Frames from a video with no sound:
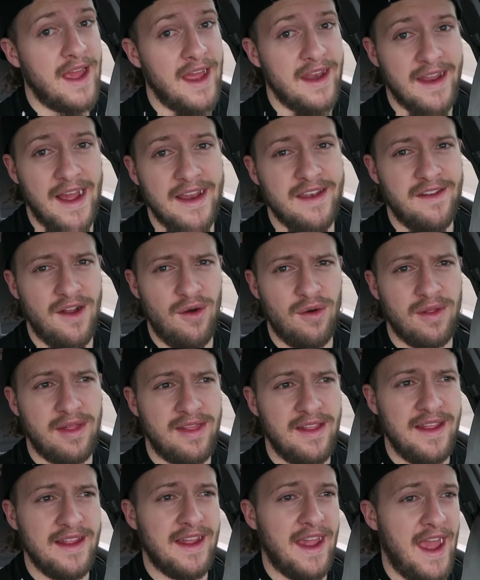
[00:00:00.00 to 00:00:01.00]
And I don't
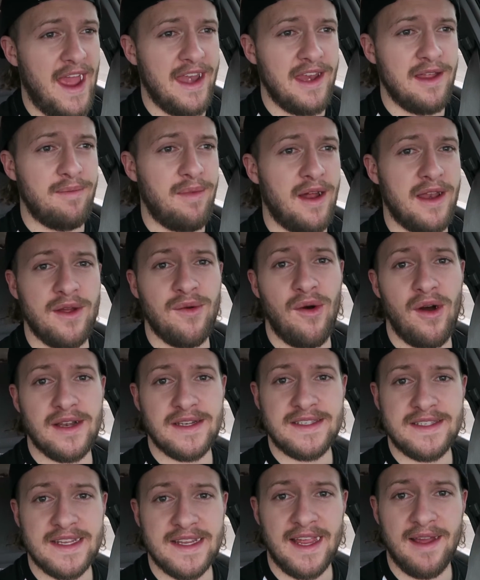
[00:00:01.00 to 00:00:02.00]
think anybody
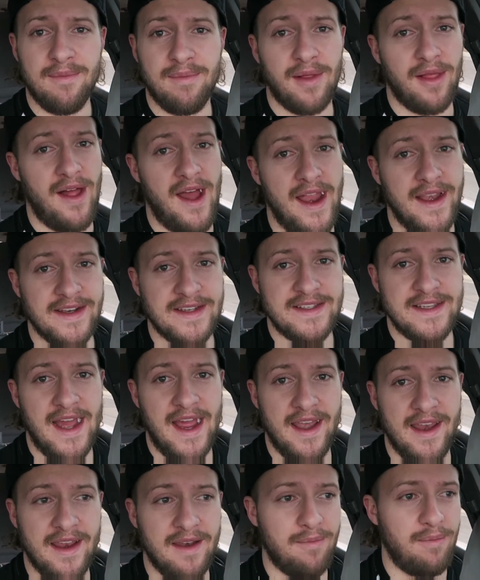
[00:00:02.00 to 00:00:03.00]
wants to get
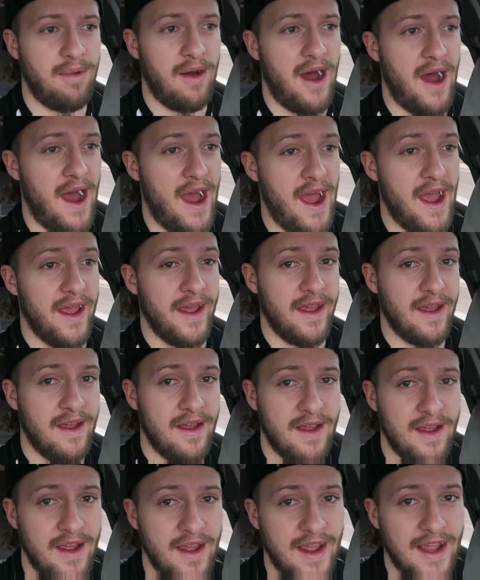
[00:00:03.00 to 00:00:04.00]
blindsided by
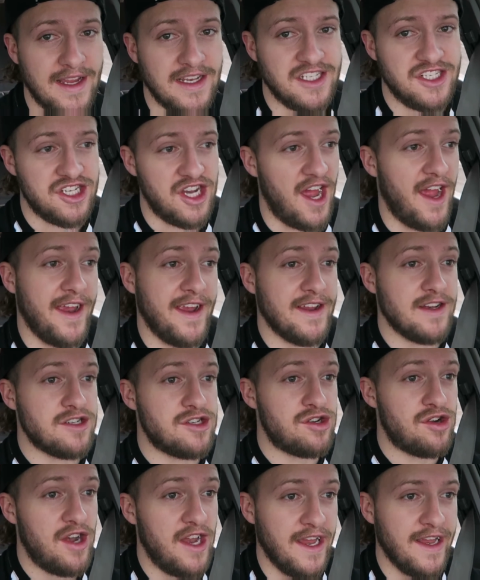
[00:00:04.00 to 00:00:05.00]
a giant
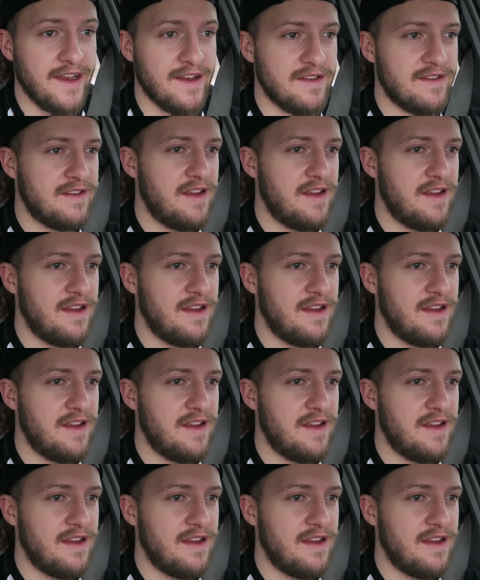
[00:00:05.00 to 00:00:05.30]
train.